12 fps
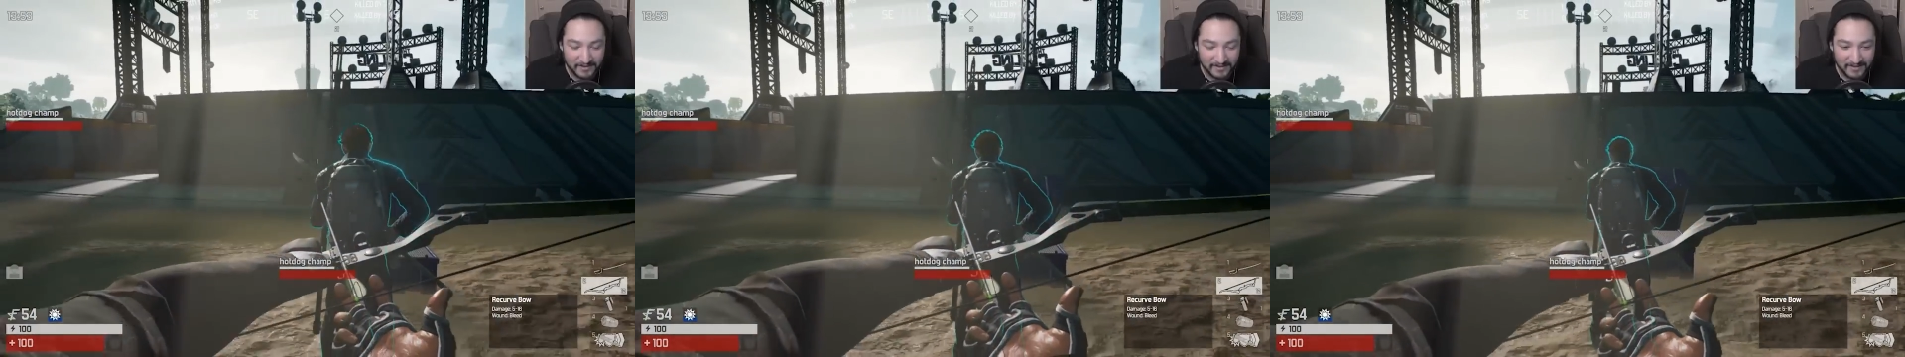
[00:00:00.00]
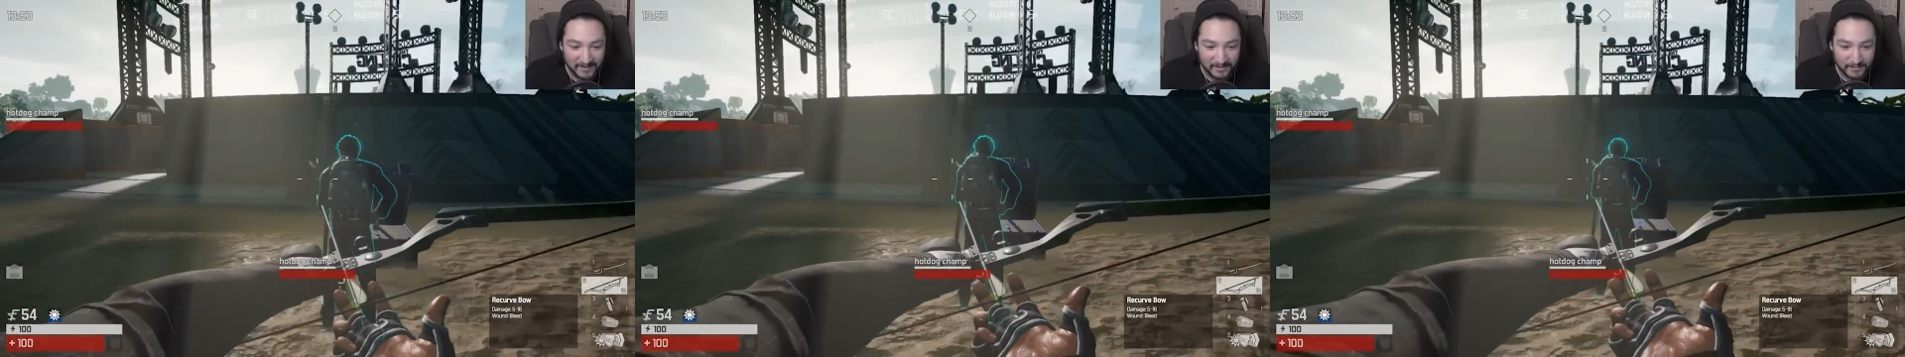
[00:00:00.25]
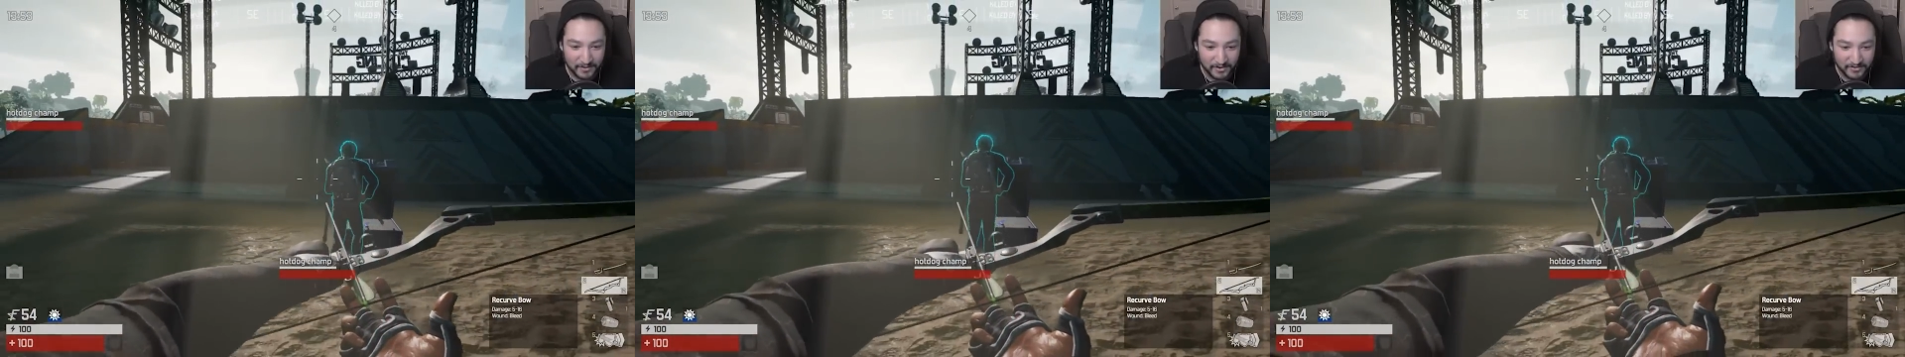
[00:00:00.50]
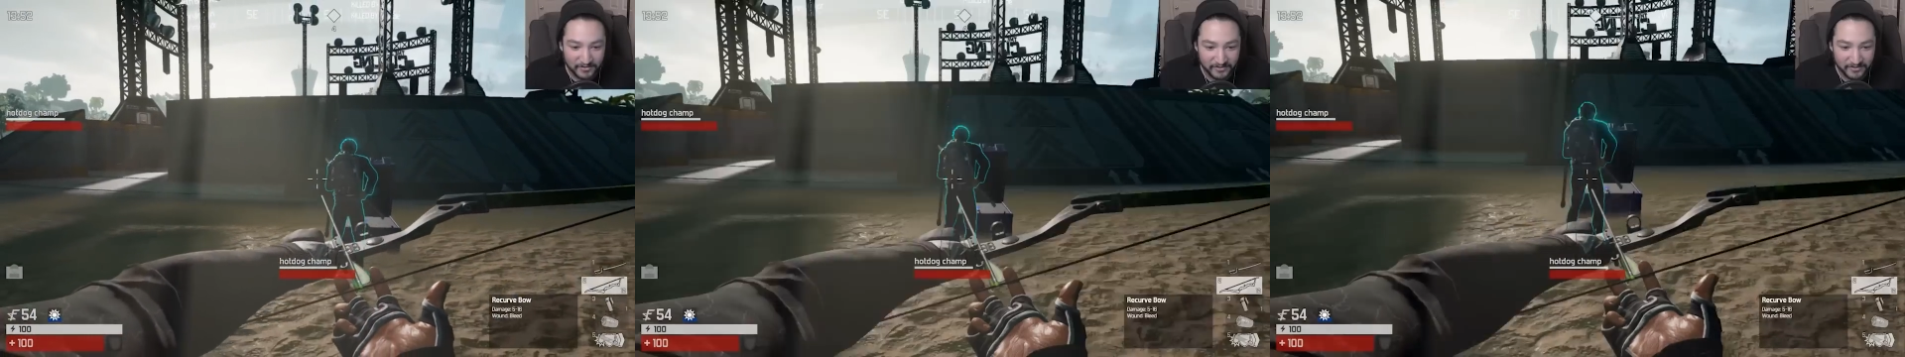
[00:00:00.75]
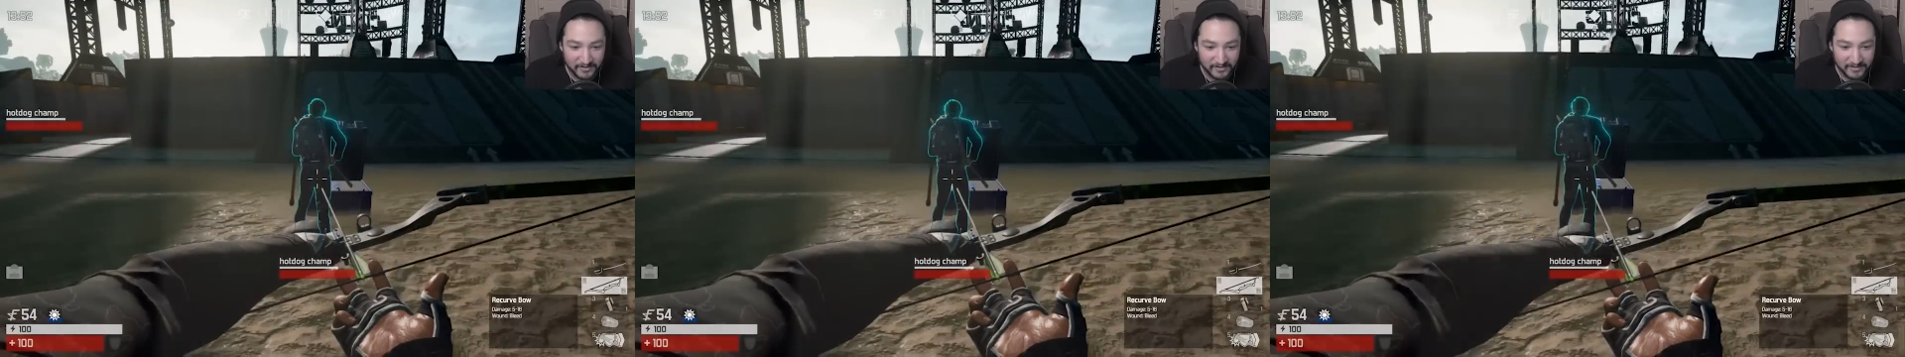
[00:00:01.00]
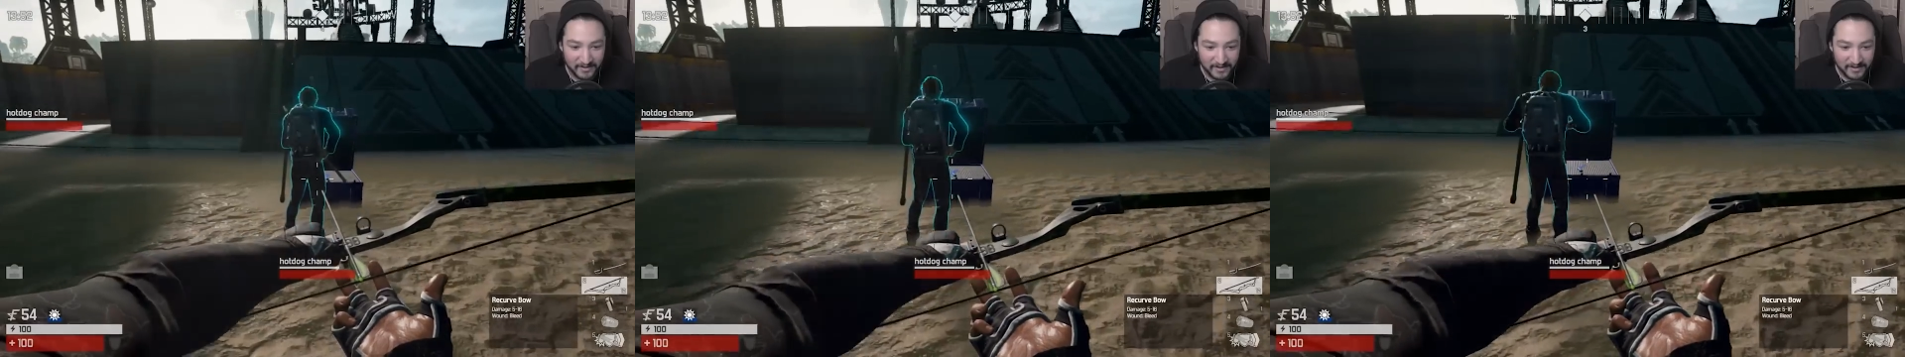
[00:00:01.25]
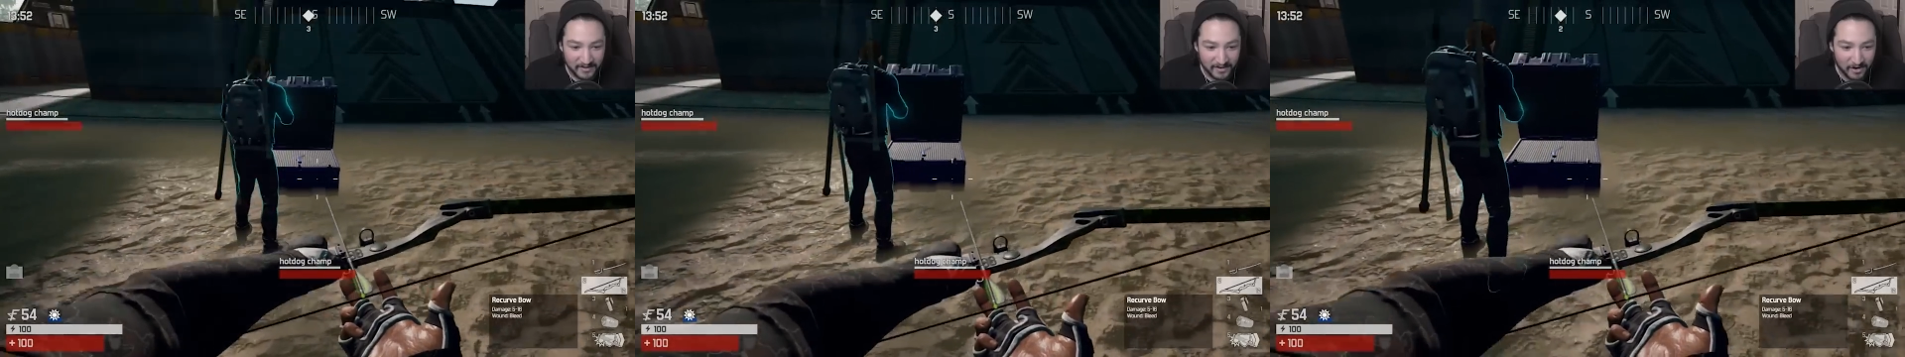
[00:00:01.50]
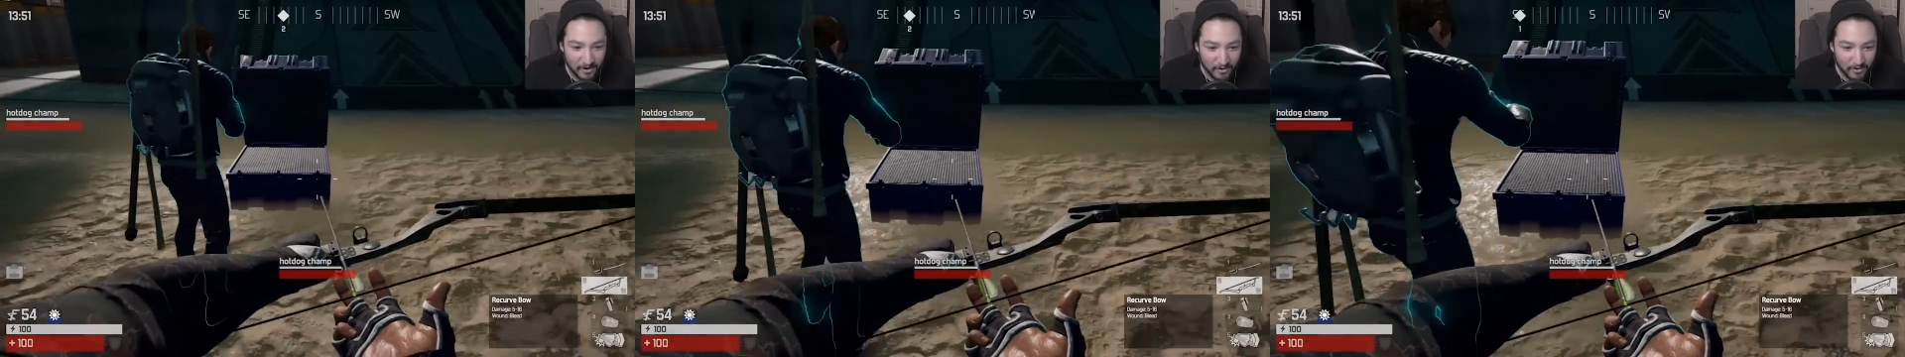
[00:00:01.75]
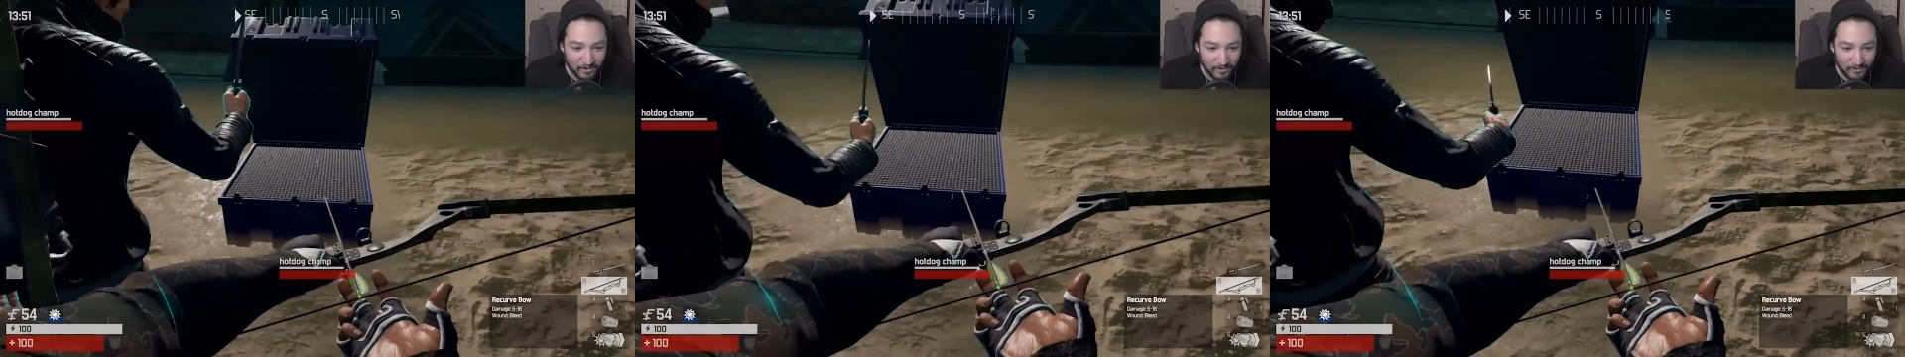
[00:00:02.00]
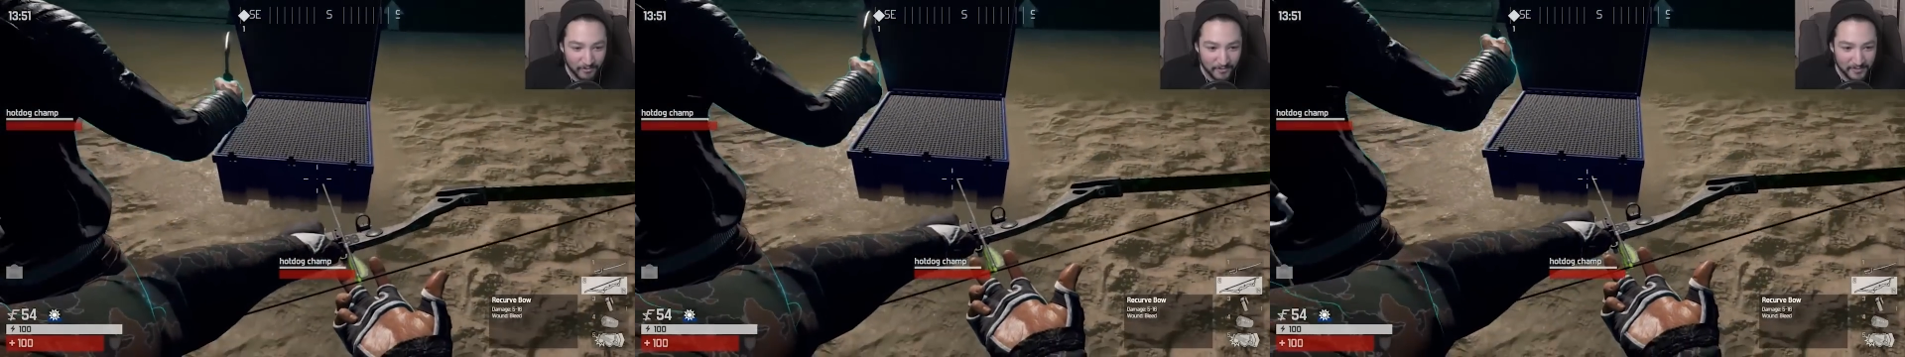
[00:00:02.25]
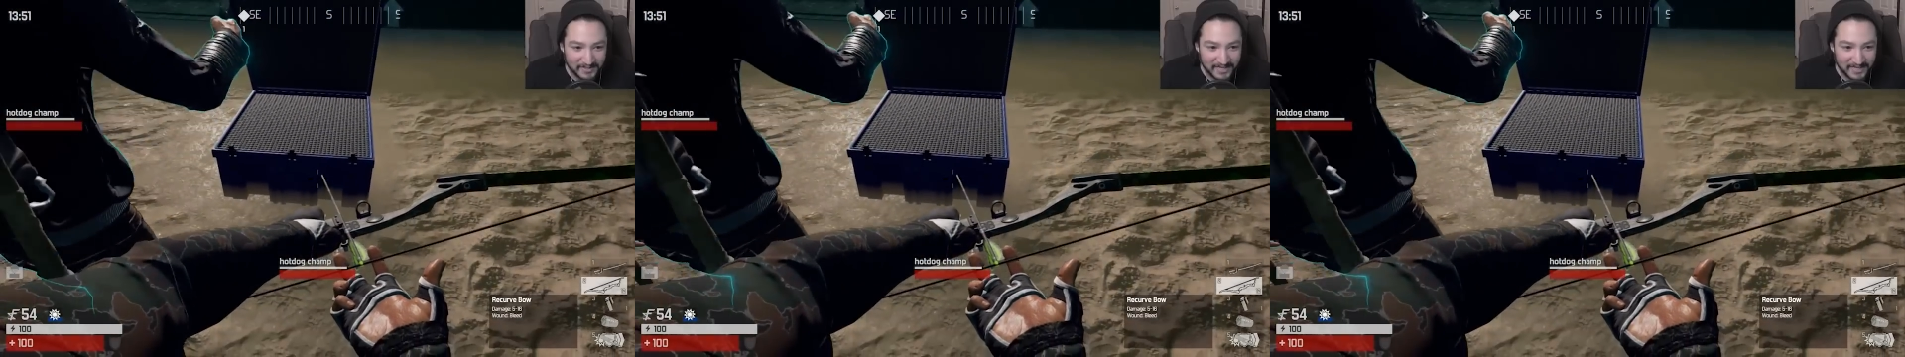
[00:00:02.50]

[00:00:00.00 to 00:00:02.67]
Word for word: Yes. That's what orange juice is. Oh, what was